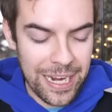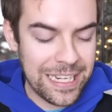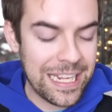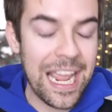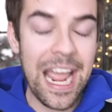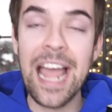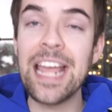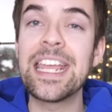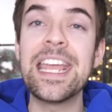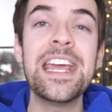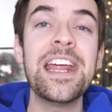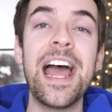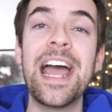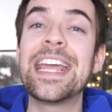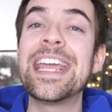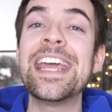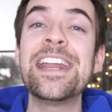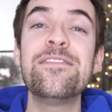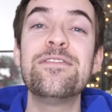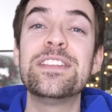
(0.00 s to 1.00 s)
I can't, I can't, I
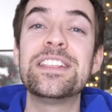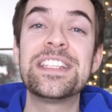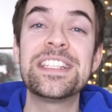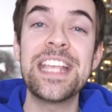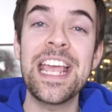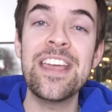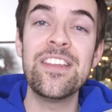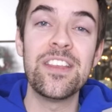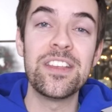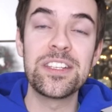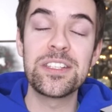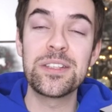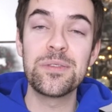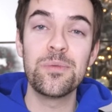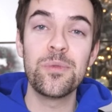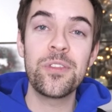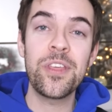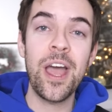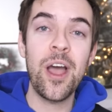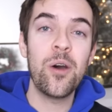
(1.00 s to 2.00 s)
can't even say this
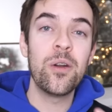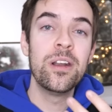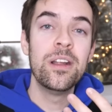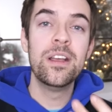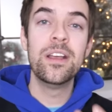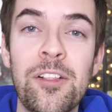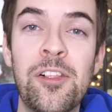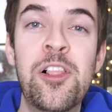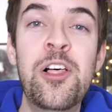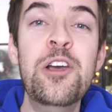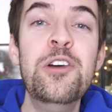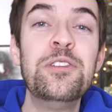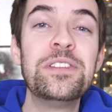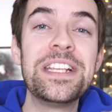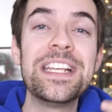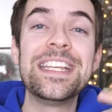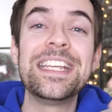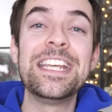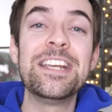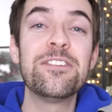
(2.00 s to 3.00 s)
without
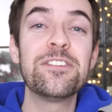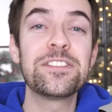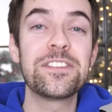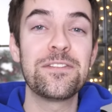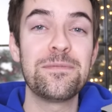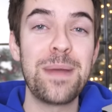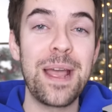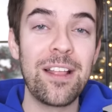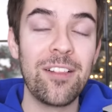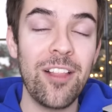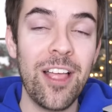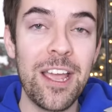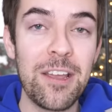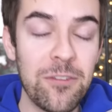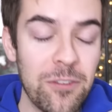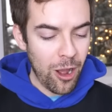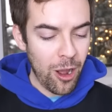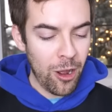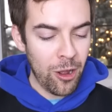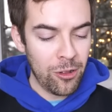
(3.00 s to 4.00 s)
losing years of my
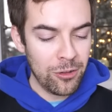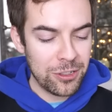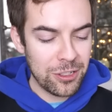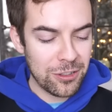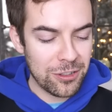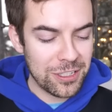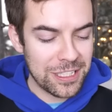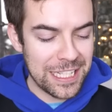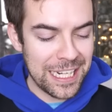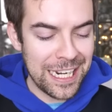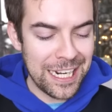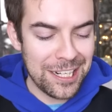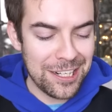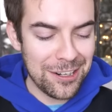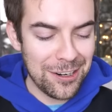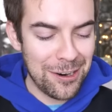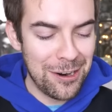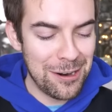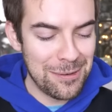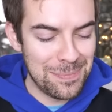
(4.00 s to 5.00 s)
life. All your date
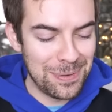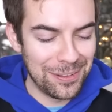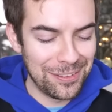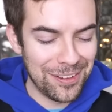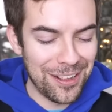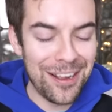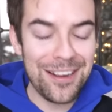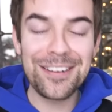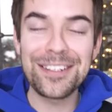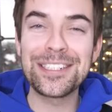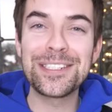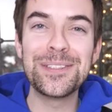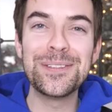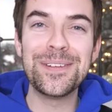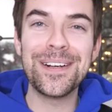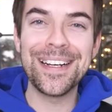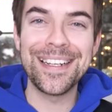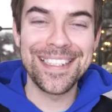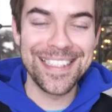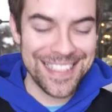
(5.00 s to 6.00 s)
are belong to
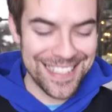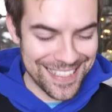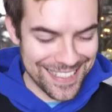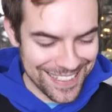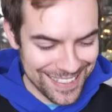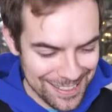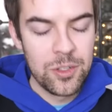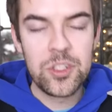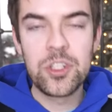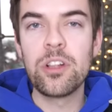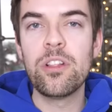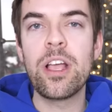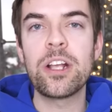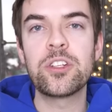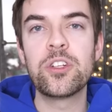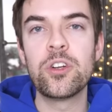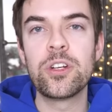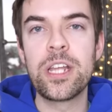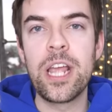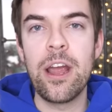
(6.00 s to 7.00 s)
us.
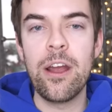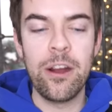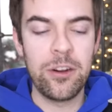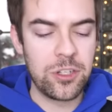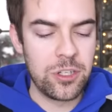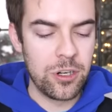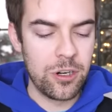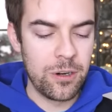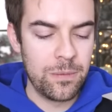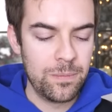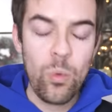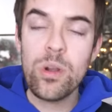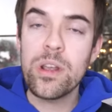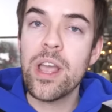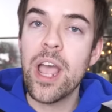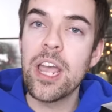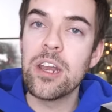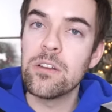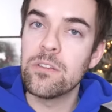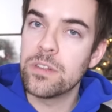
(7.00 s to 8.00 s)
Select your character. What
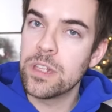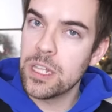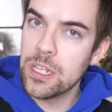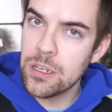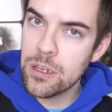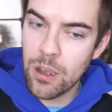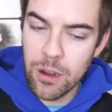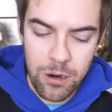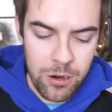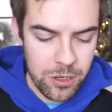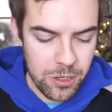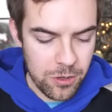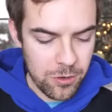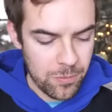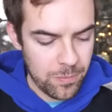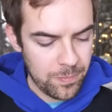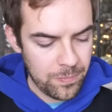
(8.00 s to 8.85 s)
kind of geek are you?